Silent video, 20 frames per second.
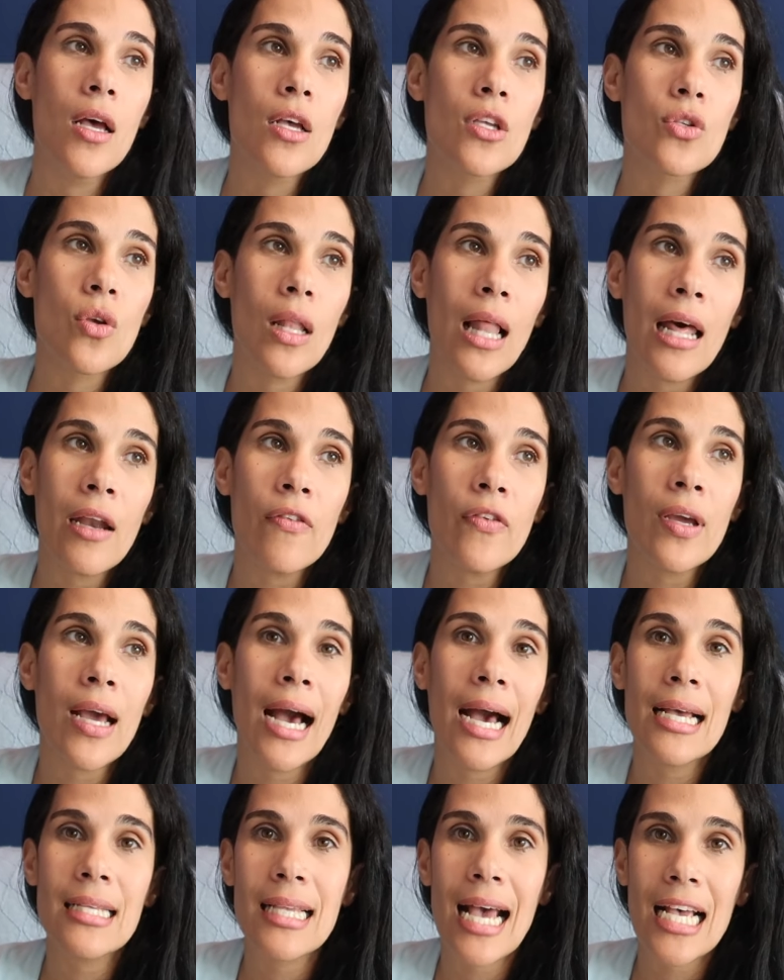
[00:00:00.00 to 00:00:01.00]
So a lot of you
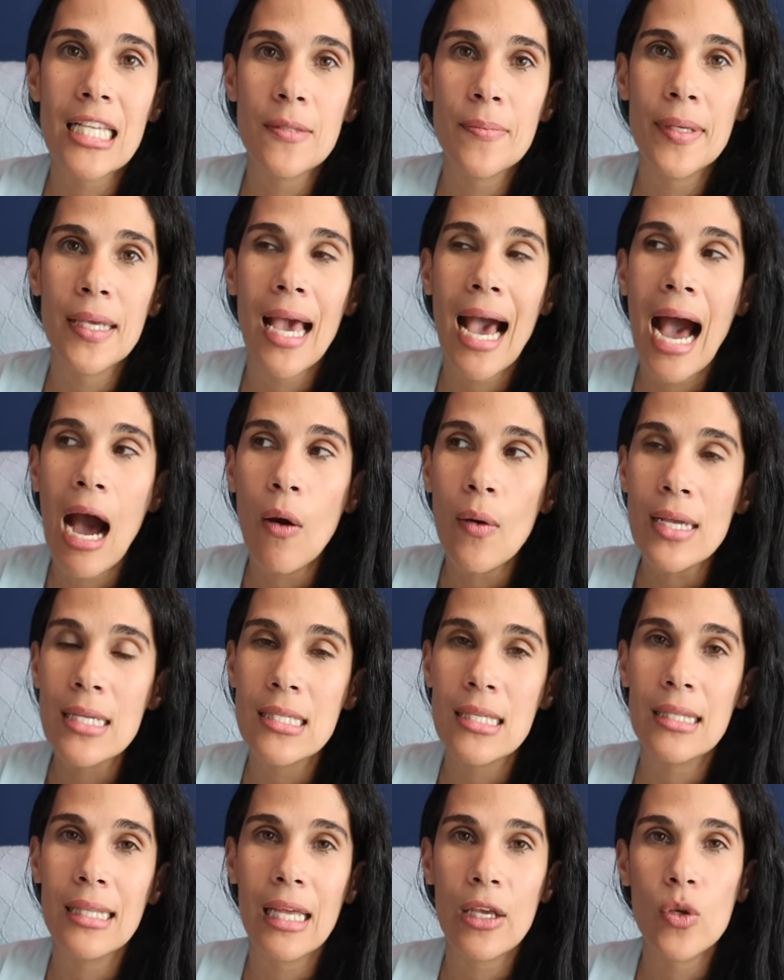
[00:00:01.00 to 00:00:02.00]
guys ask me, how is
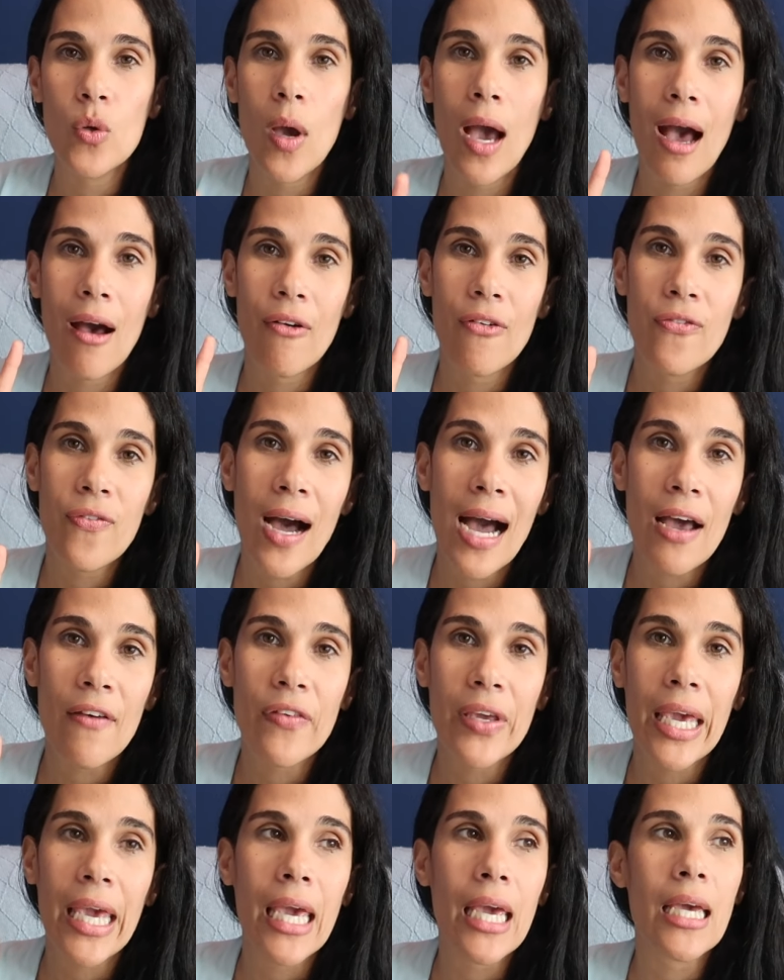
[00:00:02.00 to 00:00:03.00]
it that you have
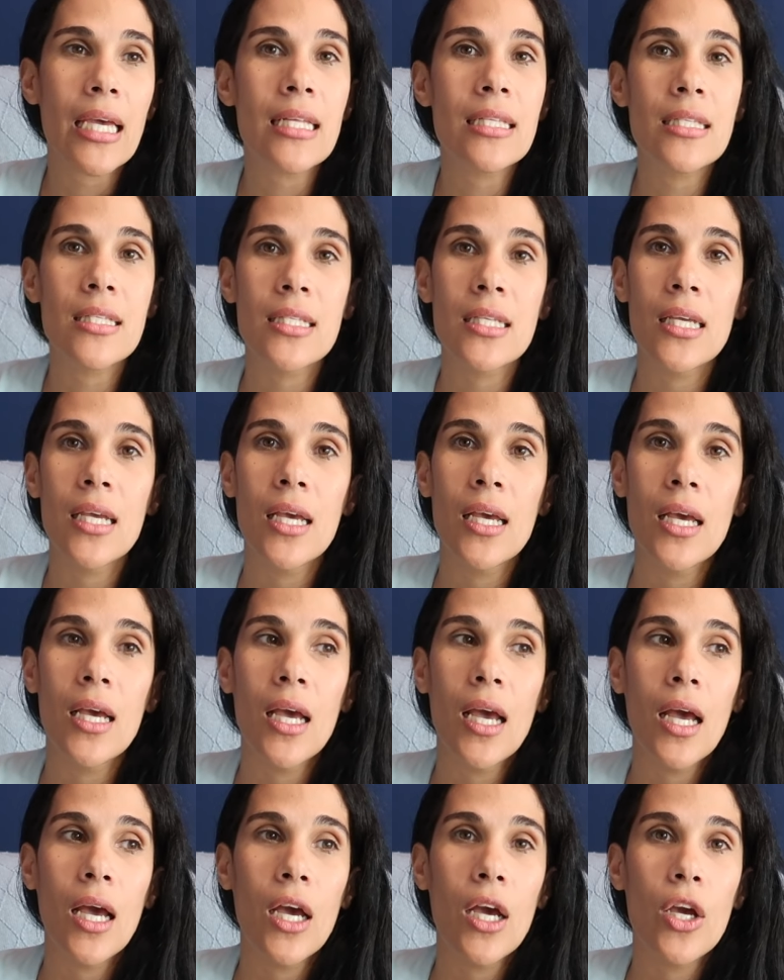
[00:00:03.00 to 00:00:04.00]
five kids,
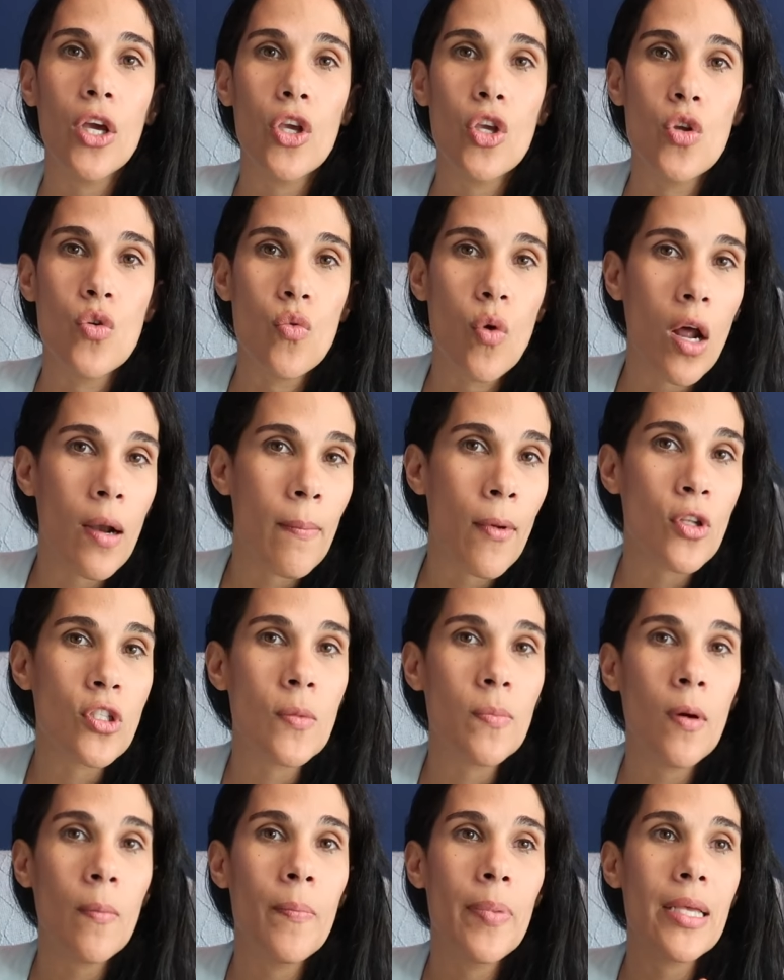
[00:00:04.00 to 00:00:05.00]
you run
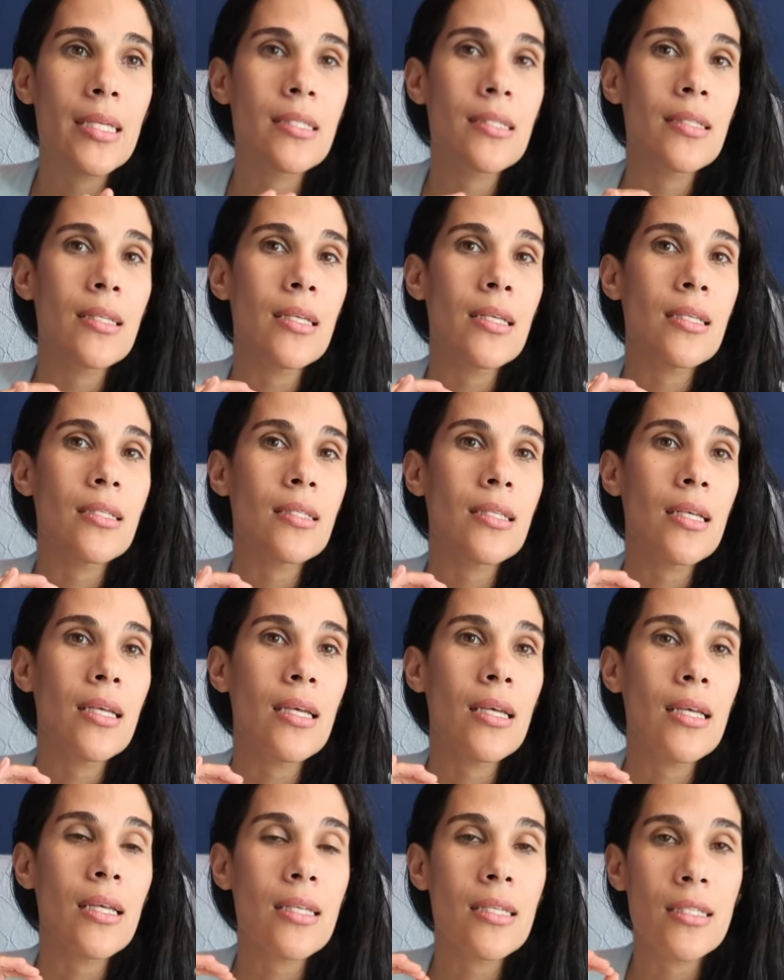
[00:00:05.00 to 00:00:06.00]
multiple
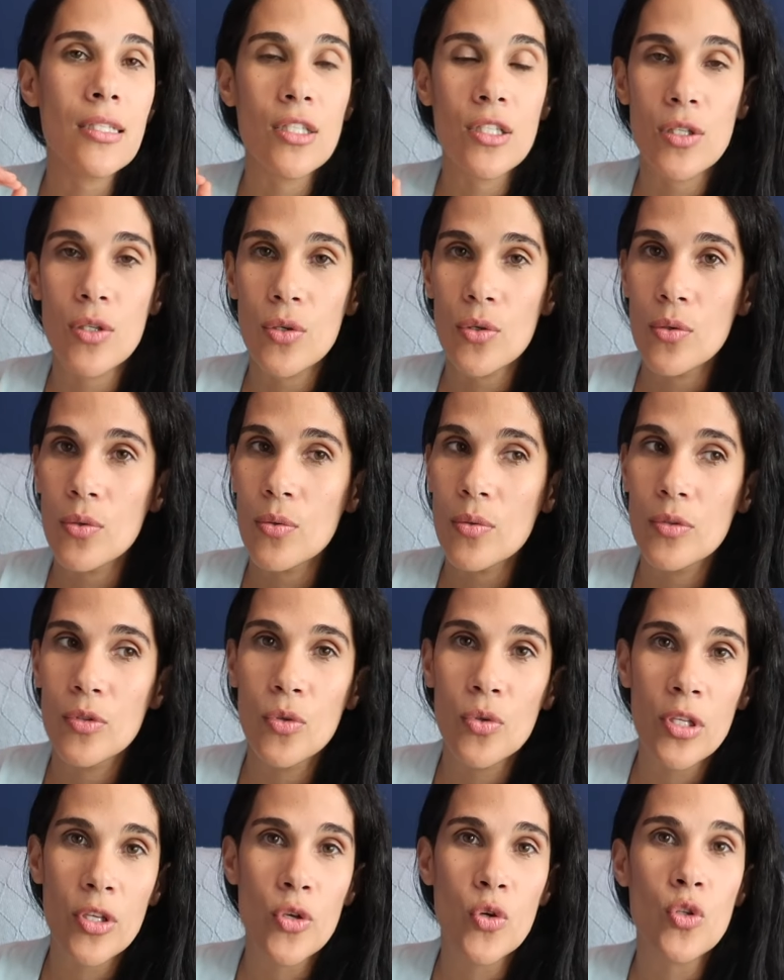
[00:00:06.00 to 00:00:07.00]
businesses, you
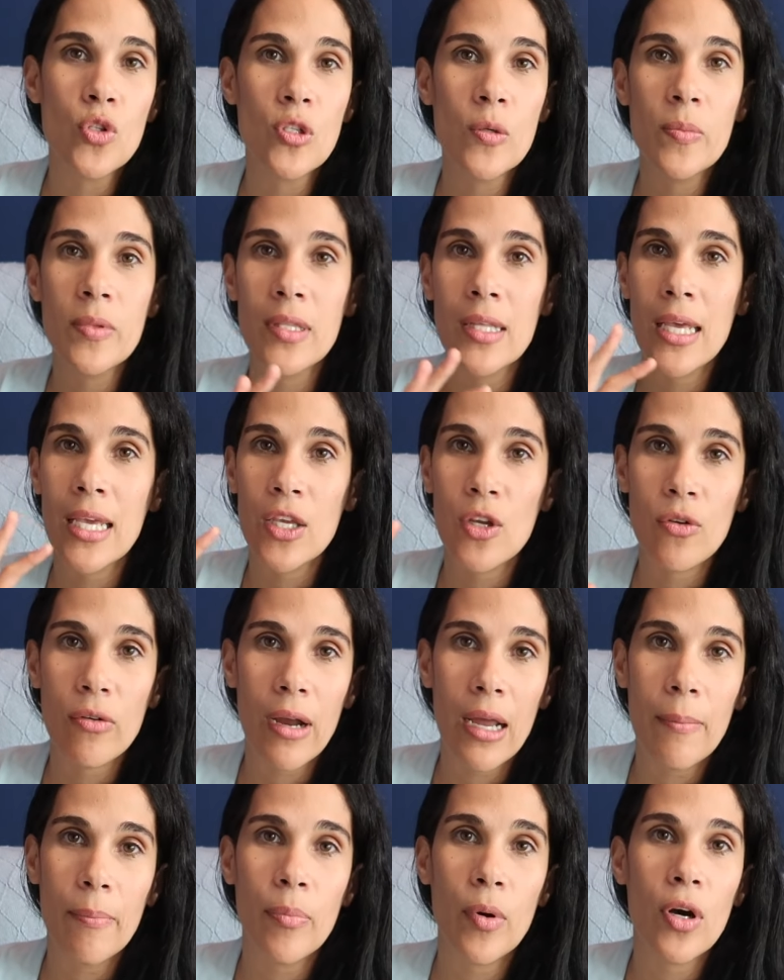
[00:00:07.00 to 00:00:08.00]
do the YouTube thing, you
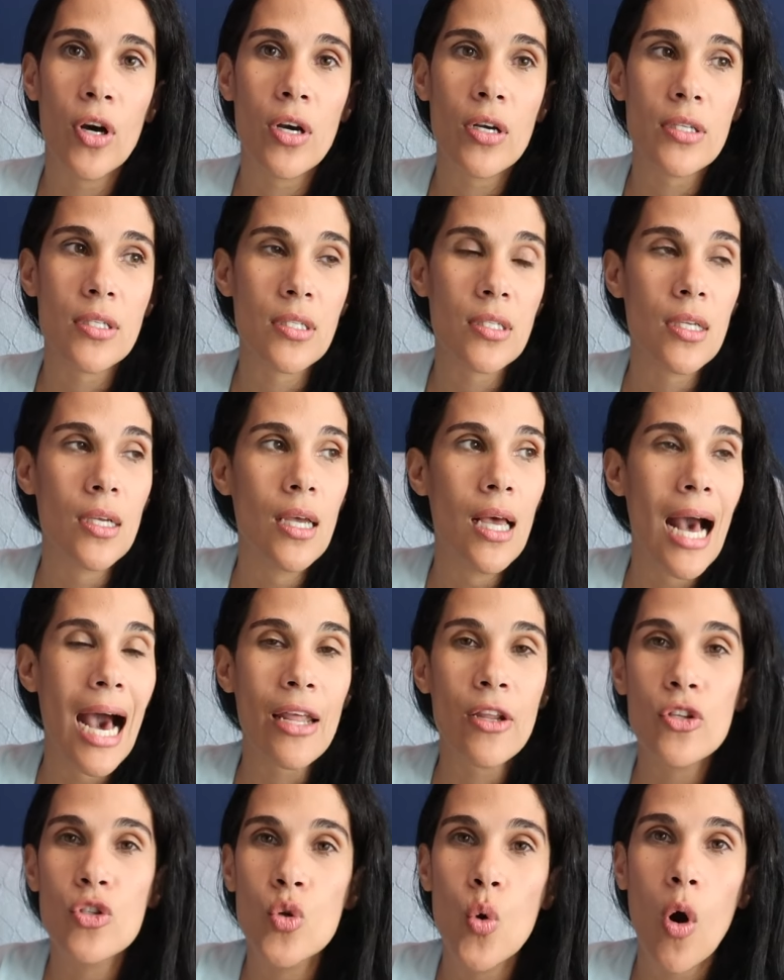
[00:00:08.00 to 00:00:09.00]
write books. How
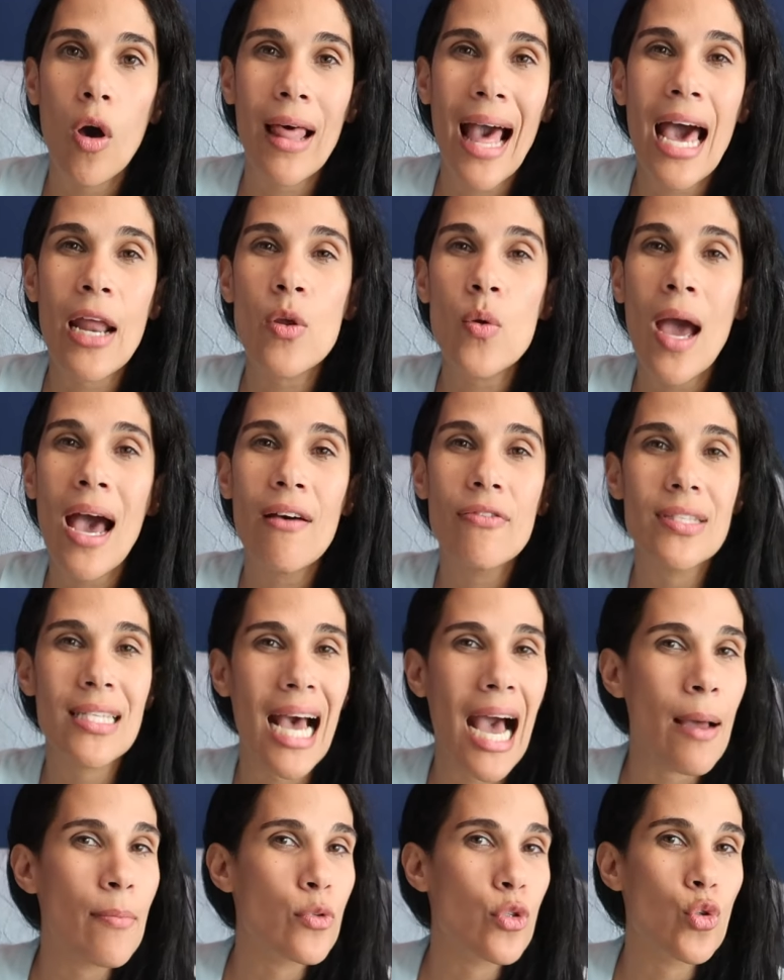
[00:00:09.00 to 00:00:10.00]
do you do all that? How do you have
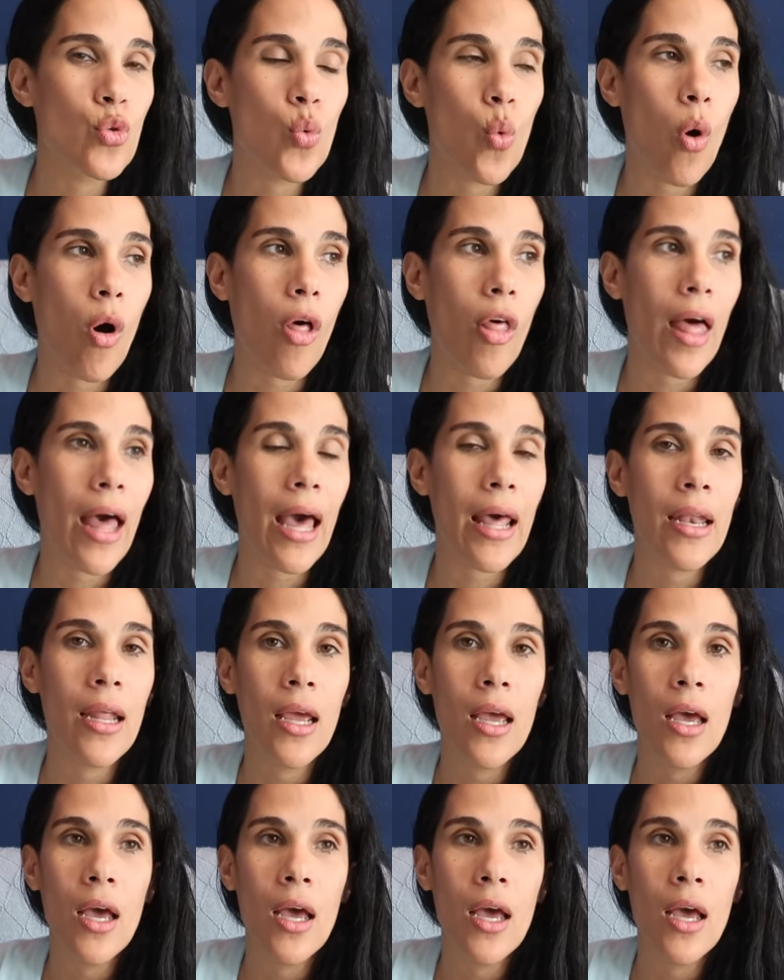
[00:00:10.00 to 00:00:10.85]
time to do all that?